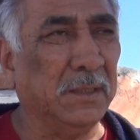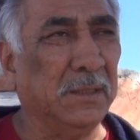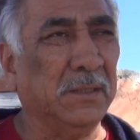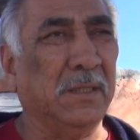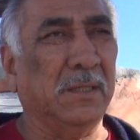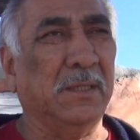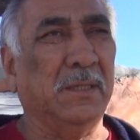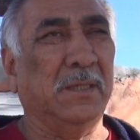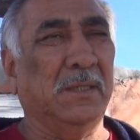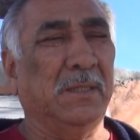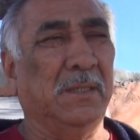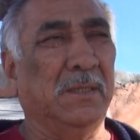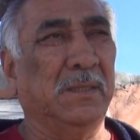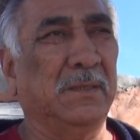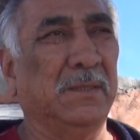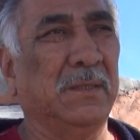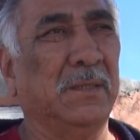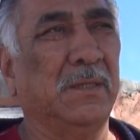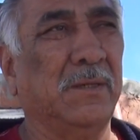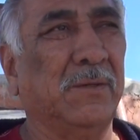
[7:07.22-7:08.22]
the
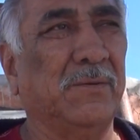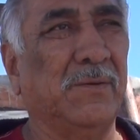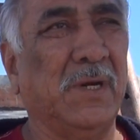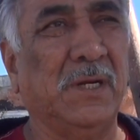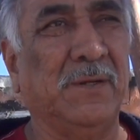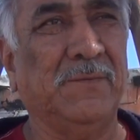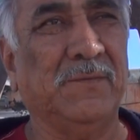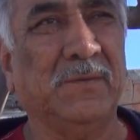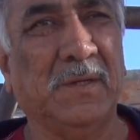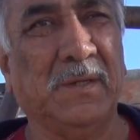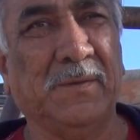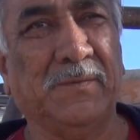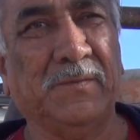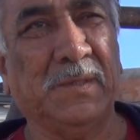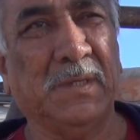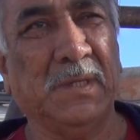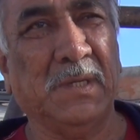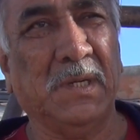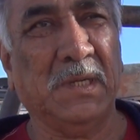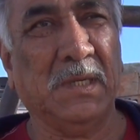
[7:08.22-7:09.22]
arrival of
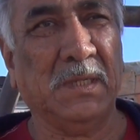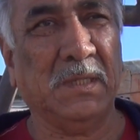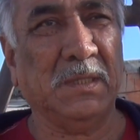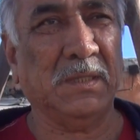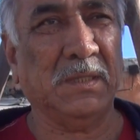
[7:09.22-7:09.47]
the